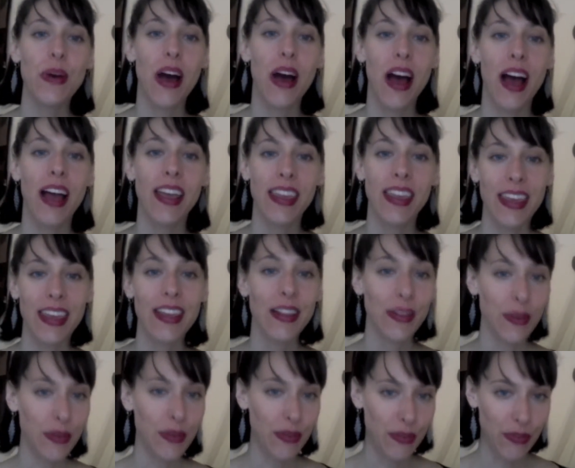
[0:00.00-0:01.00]
I eat
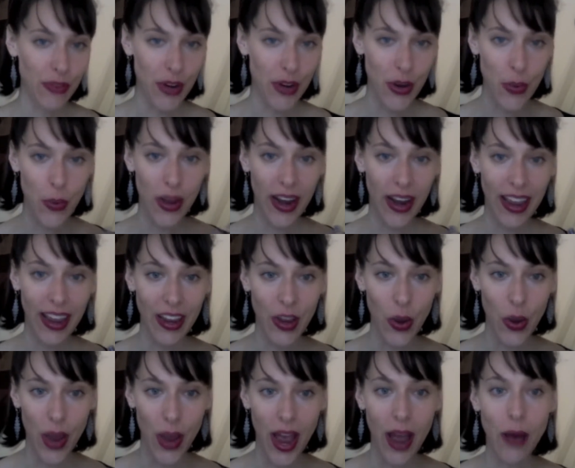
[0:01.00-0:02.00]
gluten-free when I
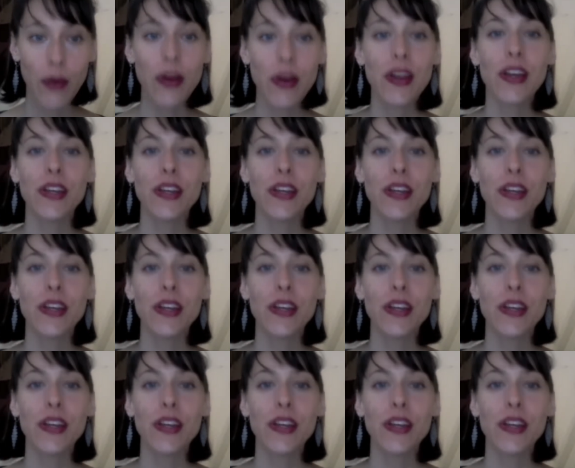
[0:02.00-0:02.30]
go out